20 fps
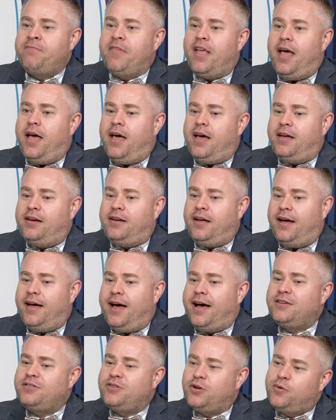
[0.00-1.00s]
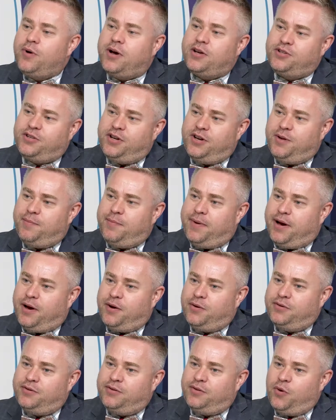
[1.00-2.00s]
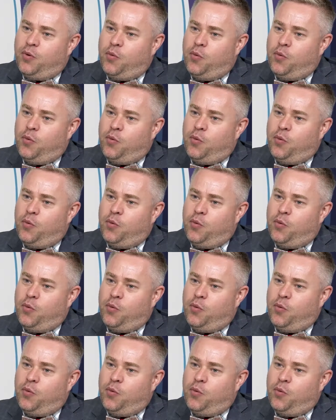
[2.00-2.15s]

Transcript: And I asked a question about